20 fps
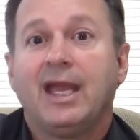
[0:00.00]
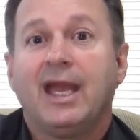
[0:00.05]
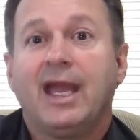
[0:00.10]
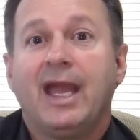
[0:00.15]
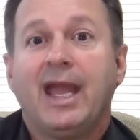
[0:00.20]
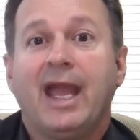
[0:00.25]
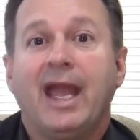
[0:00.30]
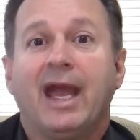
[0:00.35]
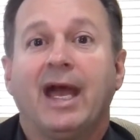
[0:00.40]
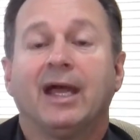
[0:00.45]

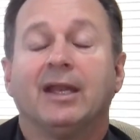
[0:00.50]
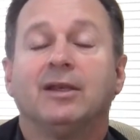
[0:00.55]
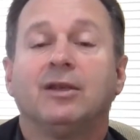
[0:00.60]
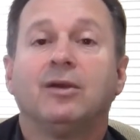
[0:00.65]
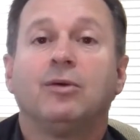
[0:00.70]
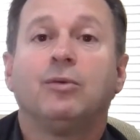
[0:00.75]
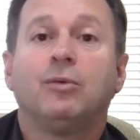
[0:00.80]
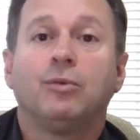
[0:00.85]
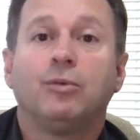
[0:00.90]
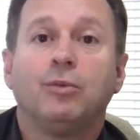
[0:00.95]

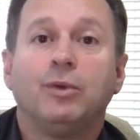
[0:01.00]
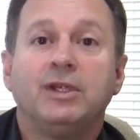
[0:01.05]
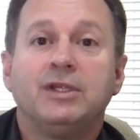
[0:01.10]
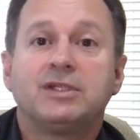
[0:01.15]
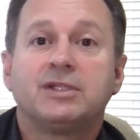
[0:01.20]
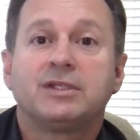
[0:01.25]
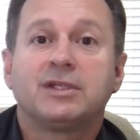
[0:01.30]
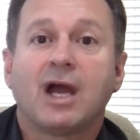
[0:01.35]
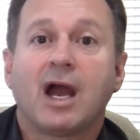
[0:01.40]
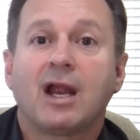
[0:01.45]
and we
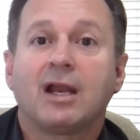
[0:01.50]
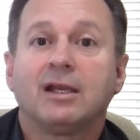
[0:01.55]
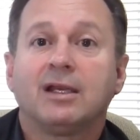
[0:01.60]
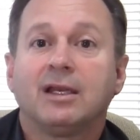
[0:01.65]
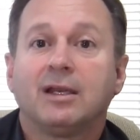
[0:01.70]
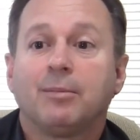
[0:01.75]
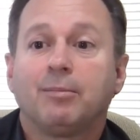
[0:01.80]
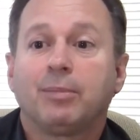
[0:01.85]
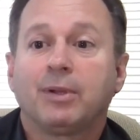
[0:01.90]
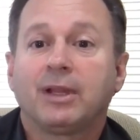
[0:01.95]
start
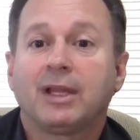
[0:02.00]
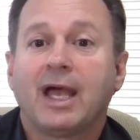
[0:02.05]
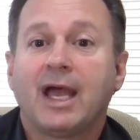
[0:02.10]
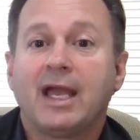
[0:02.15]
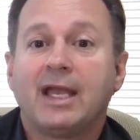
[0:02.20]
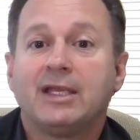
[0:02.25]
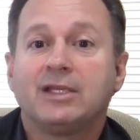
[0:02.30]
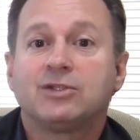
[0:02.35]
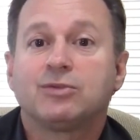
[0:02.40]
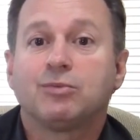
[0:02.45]
at a
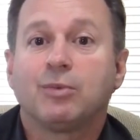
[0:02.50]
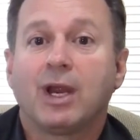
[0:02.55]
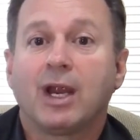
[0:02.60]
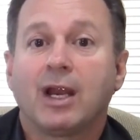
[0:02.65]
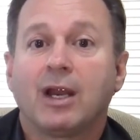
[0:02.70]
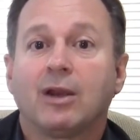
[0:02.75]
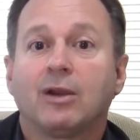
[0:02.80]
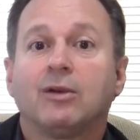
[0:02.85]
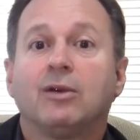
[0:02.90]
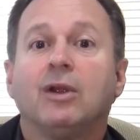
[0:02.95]
place
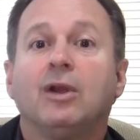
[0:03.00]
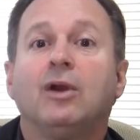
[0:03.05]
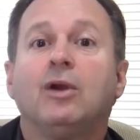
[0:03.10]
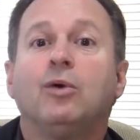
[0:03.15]
where